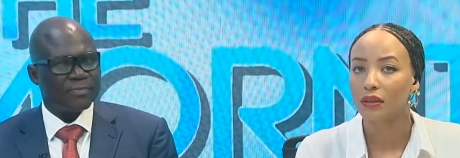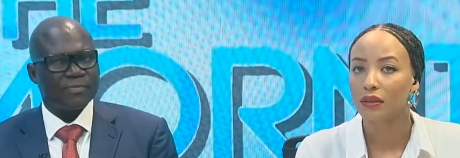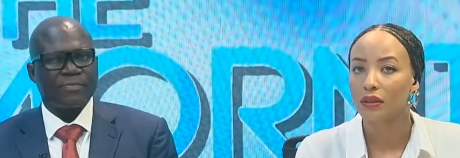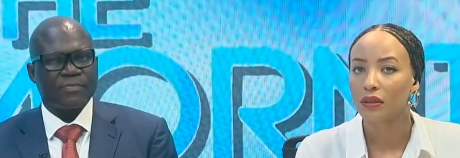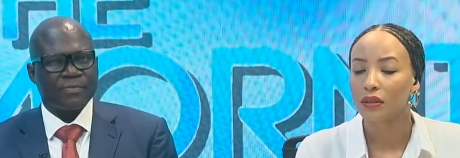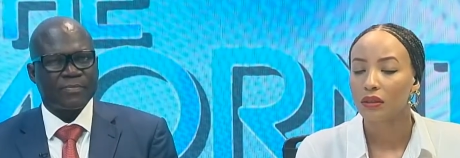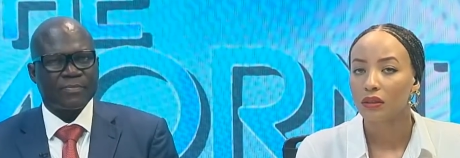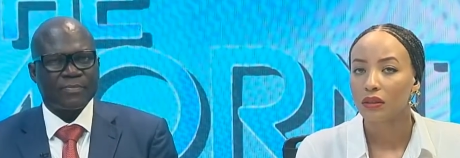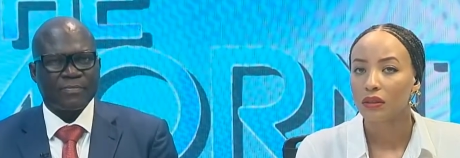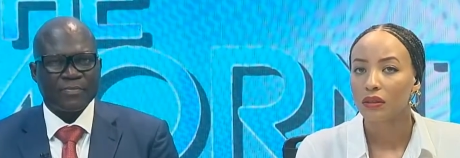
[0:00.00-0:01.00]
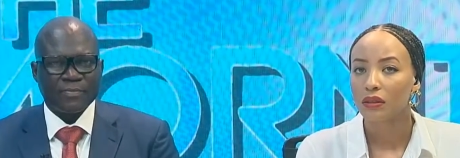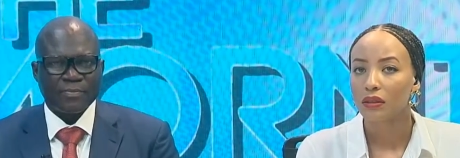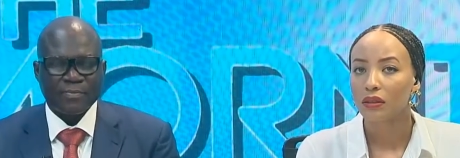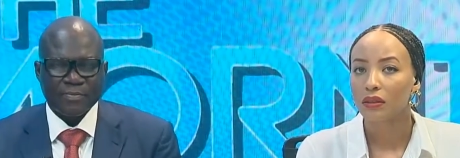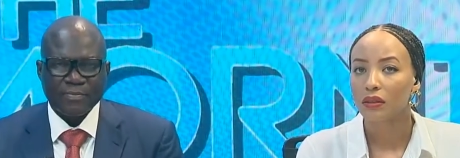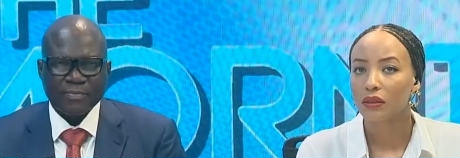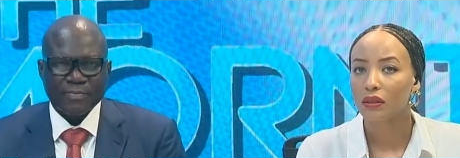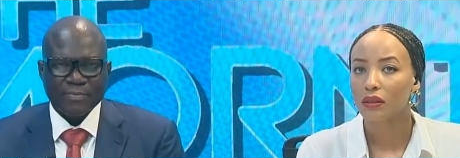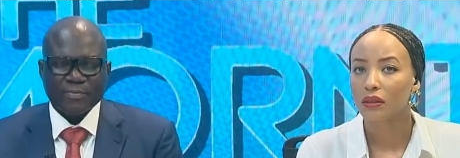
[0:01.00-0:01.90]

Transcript: Nothing is said.